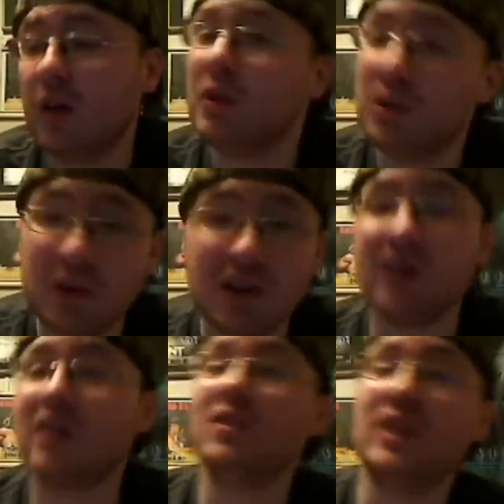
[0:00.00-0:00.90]
But it's
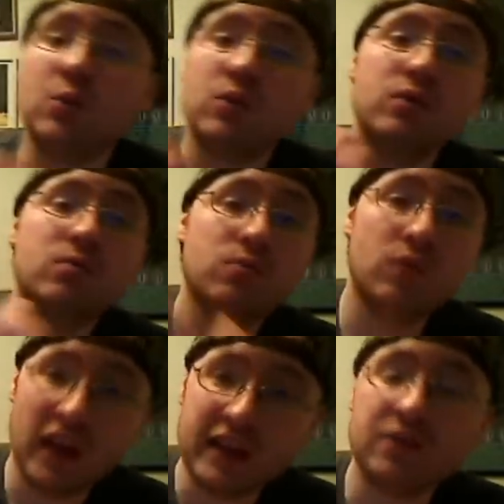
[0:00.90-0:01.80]
because they would
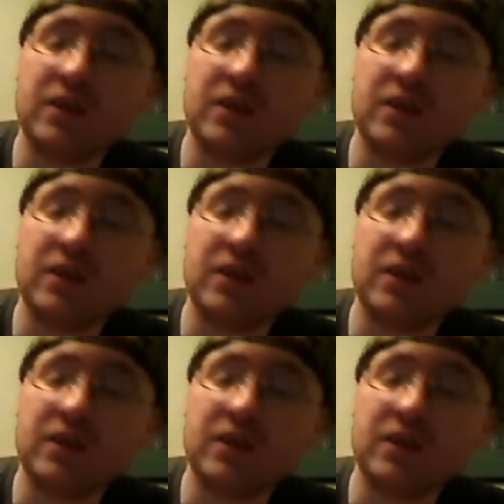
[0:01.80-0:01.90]
light